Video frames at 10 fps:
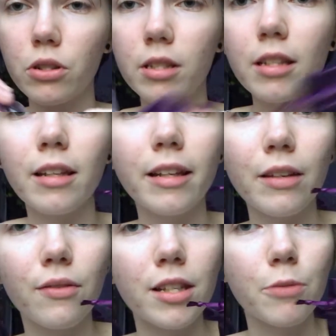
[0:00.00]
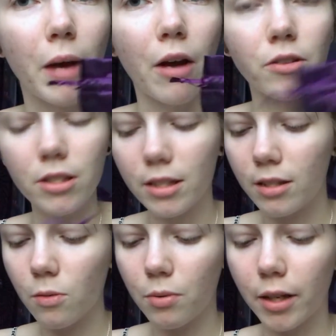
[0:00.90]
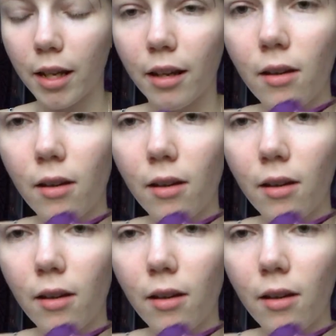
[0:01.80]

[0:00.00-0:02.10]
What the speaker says: See, like, even this pouch, it's so pretty.